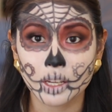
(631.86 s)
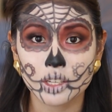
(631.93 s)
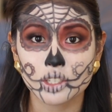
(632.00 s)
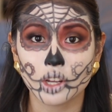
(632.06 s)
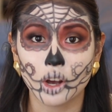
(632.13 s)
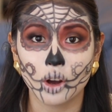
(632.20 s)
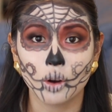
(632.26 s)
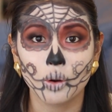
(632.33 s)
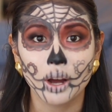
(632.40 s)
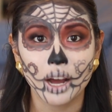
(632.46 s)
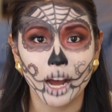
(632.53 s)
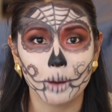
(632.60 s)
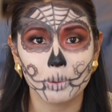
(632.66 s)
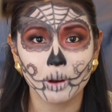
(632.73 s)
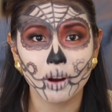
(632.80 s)
So
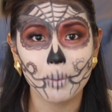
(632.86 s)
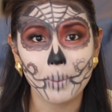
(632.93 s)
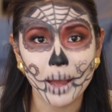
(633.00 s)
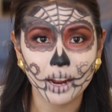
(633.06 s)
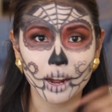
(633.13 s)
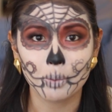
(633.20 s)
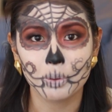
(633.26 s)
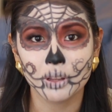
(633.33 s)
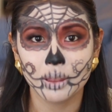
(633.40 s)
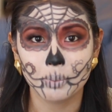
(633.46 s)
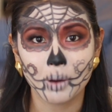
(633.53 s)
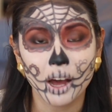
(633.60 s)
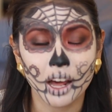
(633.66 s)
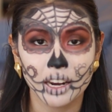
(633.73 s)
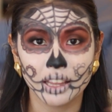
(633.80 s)
I'll be right back, I'll put them
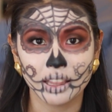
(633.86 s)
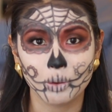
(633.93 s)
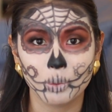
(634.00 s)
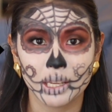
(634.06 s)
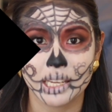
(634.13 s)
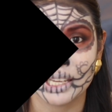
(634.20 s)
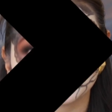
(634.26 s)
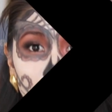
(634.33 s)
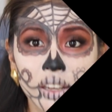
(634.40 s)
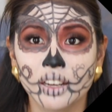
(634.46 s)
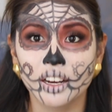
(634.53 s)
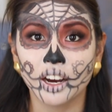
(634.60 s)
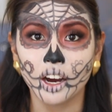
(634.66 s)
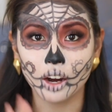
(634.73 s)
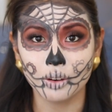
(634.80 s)
on and then we can keep
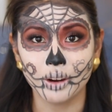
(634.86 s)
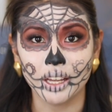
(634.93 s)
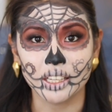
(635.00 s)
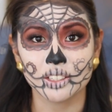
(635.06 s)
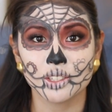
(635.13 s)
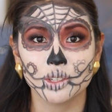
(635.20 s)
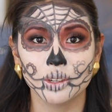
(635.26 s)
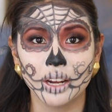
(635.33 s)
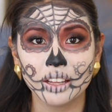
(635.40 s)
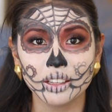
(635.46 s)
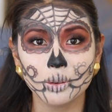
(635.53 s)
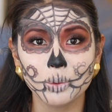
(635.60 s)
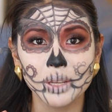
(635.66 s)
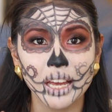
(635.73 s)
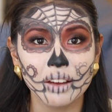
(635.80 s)
going. All right, so now
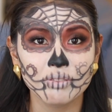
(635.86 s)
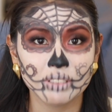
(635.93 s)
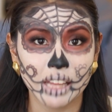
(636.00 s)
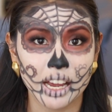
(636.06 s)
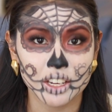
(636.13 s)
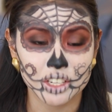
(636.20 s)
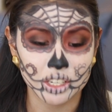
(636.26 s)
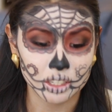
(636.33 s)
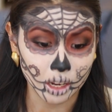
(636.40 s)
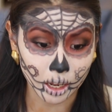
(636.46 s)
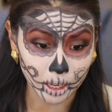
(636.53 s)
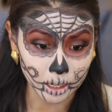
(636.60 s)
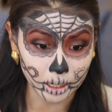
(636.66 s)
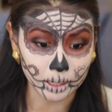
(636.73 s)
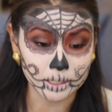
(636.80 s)
that we have lashes
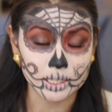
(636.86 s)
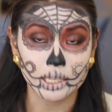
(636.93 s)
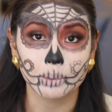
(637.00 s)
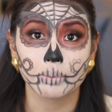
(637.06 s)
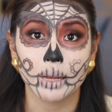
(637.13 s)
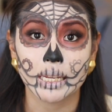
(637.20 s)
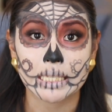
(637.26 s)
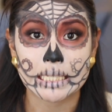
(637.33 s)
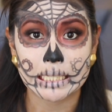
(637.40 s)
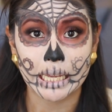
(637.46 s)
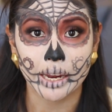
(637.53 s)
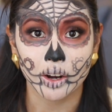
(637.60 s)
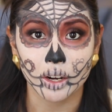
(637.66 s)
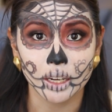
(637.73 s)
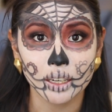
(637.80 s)
on and some
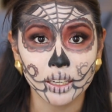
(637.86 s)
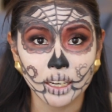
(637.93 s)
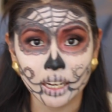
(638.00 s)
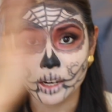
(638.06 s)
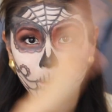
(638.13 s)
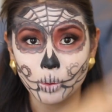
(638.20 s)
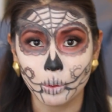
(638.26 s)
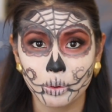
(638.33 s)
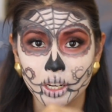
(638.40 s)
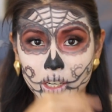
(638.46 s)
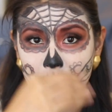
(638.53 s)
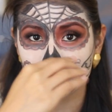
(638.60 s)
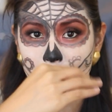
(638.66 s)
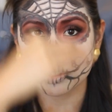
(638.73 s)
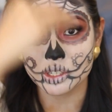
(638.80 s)
mascara, what we're
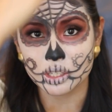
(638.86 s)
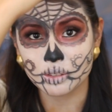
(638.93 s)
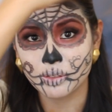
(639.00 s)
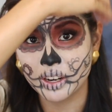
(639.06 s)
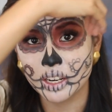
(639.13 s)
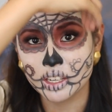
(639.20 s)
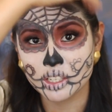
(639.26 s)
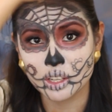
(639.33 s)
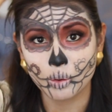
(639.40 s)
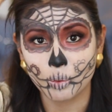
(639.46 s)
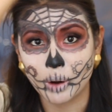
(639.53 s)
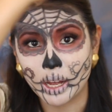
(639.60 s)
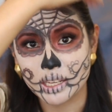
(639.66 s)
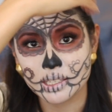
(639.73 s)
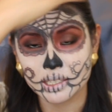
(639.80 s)
gonna do is just finish the
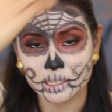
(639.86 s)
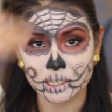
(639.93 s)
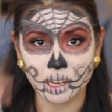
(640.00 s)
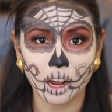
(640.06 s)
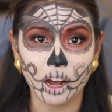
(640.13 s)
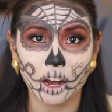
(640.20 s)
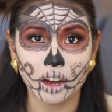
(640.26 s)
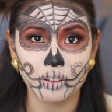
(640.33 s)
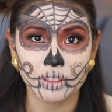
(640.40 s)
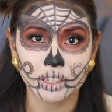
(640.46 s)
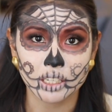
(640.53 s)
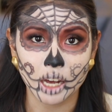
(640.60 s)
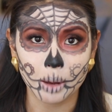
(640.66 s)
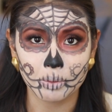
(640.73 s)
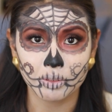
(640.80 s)
rest of the
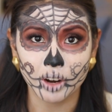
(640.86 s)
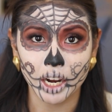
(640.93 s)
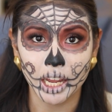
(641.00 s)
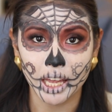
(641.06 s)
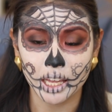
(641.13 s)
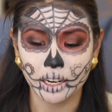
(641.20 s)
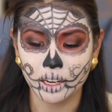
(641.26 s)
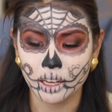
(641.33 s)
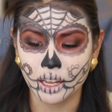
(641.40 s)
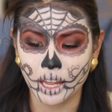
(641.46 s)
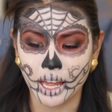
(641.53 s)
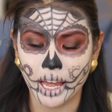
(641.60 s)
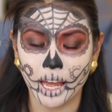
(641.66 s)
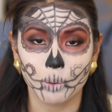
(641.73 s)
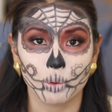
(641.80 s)
top of our head,
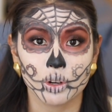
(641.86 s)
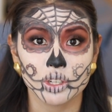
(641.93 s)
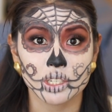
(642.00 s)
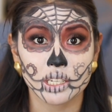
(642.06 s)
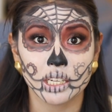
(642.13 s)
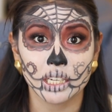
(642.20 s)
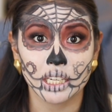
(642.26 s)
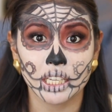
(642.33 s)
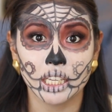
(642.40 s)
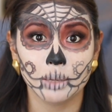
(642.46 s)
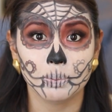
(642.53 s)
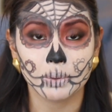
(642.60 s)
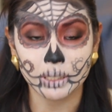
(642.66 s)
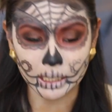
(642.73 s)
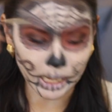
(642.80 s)
and we're just gonna
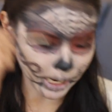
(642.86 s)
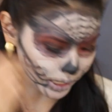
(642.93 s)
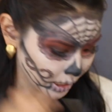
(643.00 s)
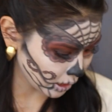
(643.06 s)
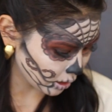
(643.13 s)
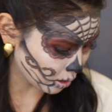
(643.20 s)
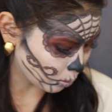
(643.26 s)
keep lining